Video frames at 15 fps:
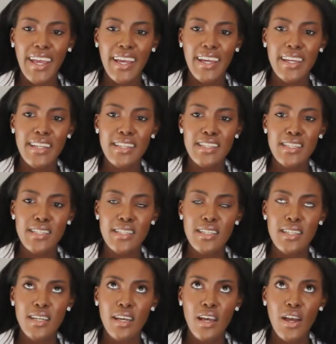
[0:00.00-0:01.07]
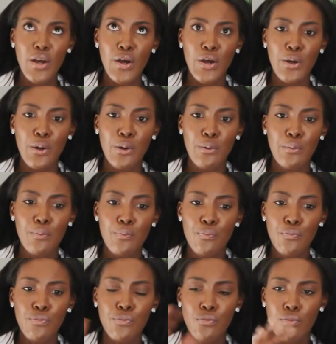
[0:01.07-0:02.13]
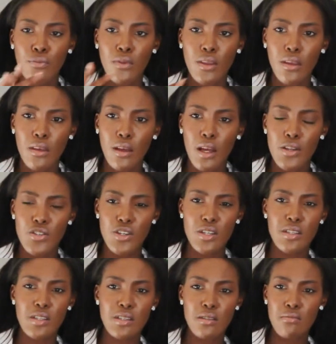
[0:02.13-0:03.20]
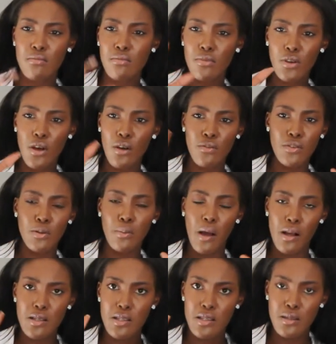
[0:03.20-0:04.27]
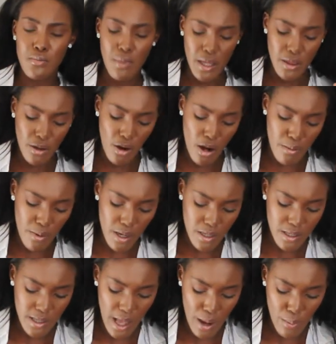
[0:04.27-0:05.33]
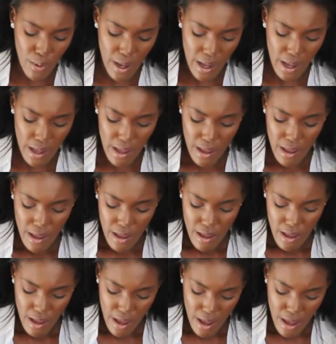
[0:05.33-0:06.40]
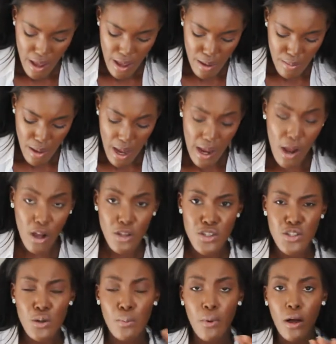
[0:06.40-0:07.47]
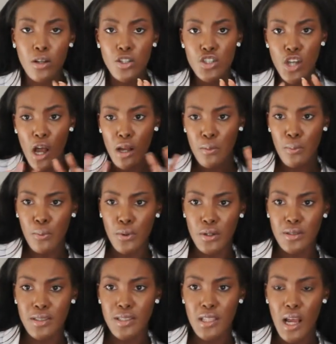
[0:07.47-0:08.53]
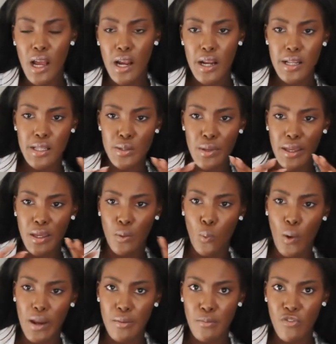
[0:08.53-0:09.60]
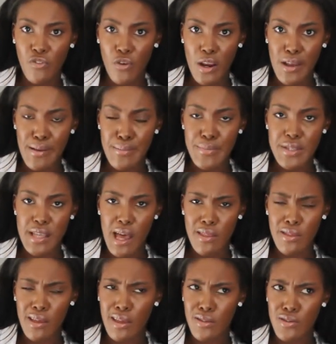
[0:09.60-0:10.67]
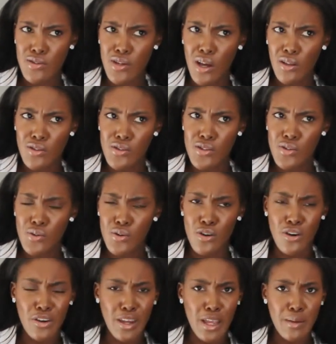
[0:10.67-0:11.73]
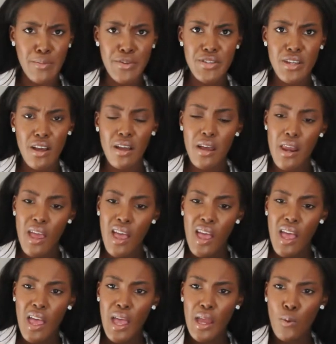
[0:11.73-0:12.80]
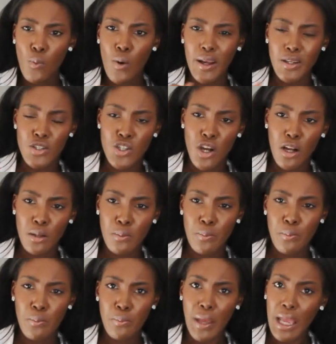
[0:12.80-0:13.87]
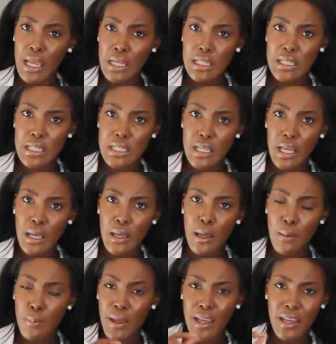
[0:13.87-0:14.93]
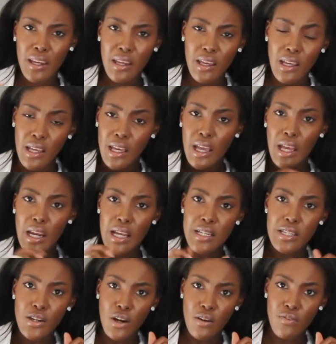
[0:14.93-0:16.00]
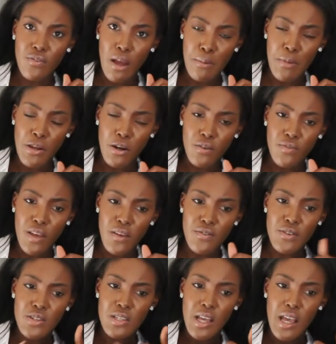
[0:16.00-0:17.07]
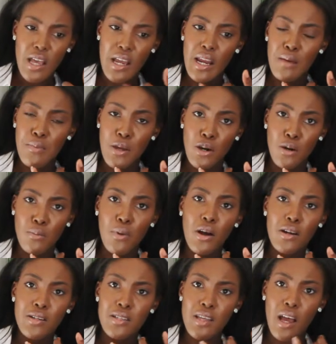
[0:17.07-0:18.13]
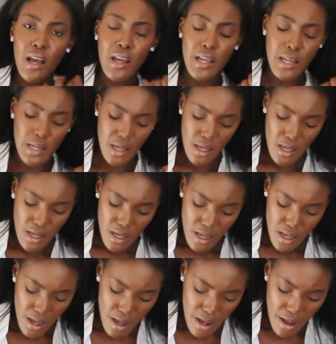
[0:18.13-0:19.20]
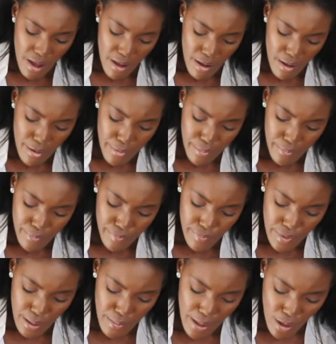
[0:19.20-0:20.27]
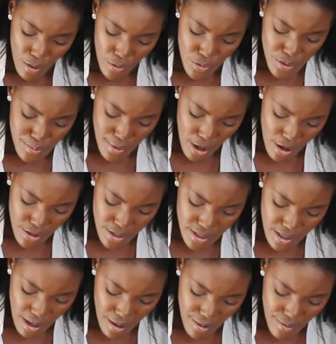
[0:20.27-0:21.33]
And um, I just covered the boxes and made the card box that way. Um, I also bought chalkboard signs, like in white frames, I think at the dollar store or on Amazon, and white chalk paint uh, pen. And I did our, I made our favor sign, I made our bar sign, um, I made all those our